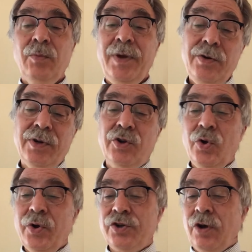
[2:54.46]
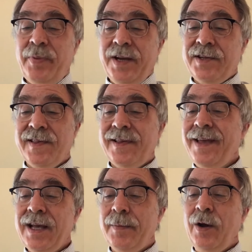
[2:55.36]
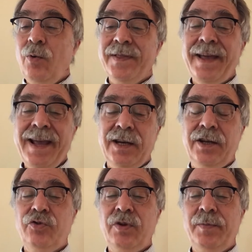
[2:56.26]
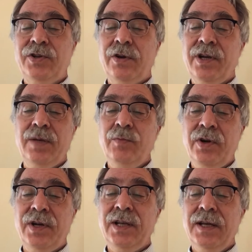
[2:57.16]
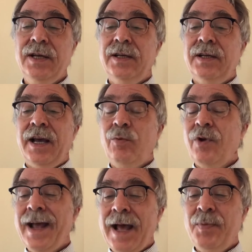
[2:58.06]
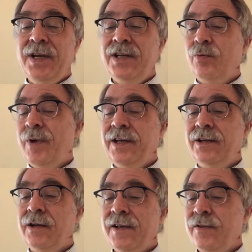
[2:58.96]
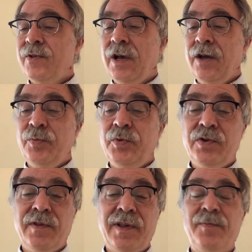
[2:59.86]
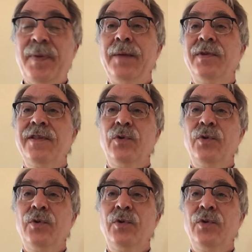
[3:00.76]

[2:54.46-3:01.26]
We do encourage all patients to think about what they can contribute to our community, and we're happy to recognize those contributions as payments